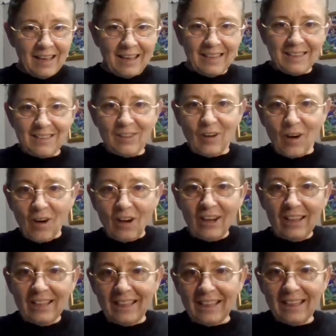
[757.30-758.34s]
is
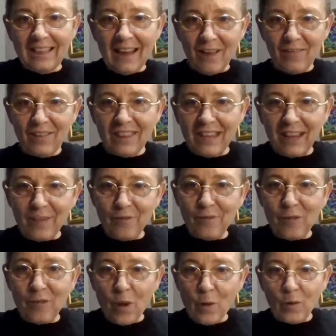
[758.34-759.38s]
gone and everything can
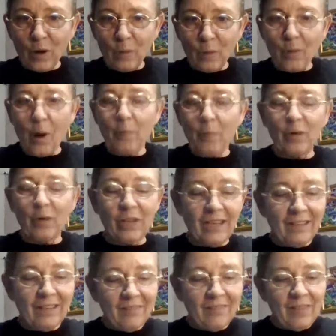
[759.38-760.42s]
flow and work
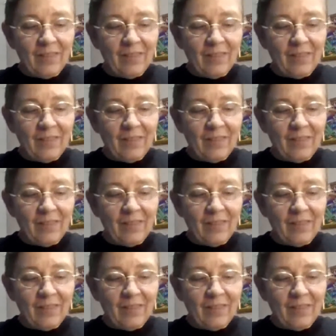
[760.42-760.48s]
properly.